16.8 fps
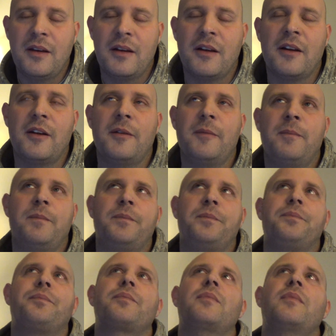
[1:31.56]
All right?
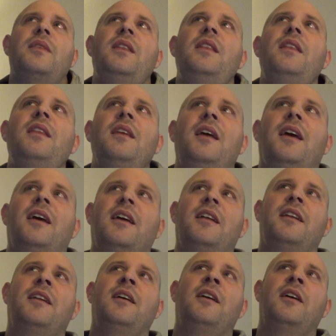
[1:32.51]

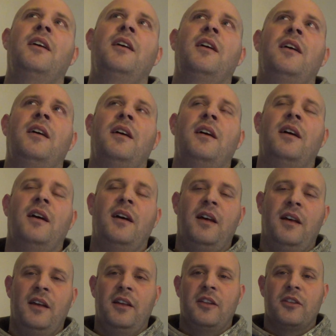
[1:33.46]
And
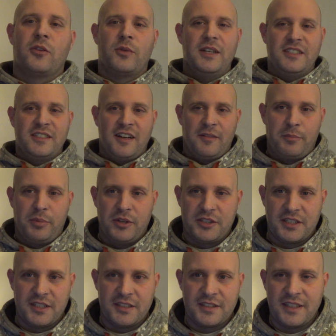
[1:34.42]
the reason I
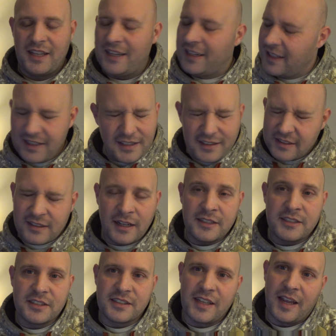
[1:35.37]
push this, and it's not
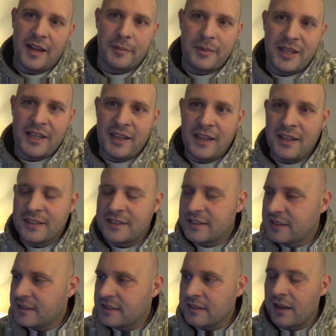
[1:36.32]
just Sam,
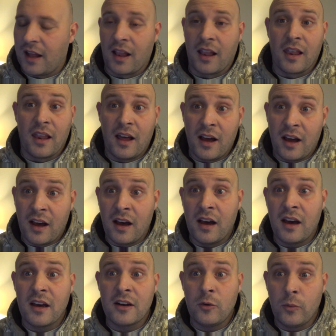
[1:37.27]
it's a
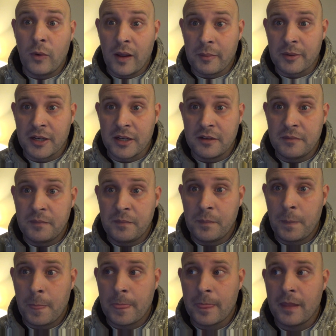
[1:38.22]
lot of women.
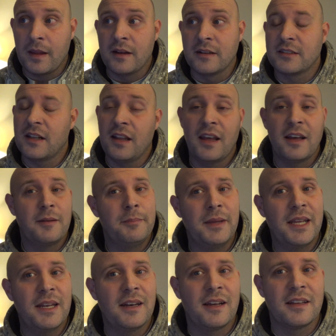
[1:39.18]
There's a lot of
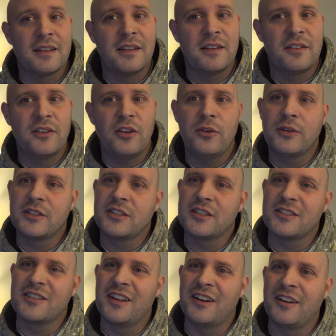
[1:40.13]
men like this too. It's
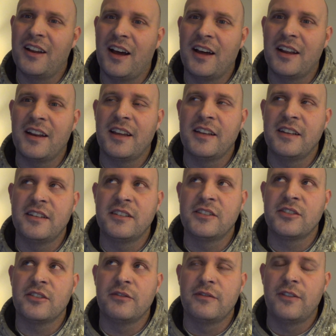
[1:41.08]
just they're not
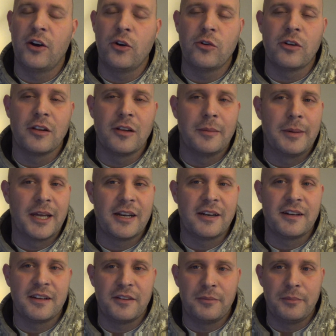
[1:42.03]
as vocal about
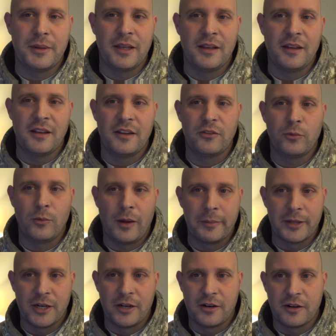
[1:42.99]
it as
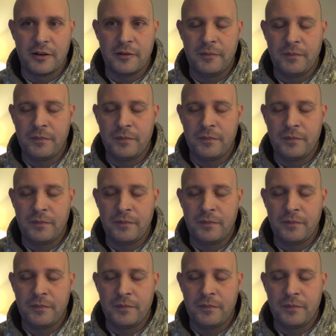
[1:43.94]
women are.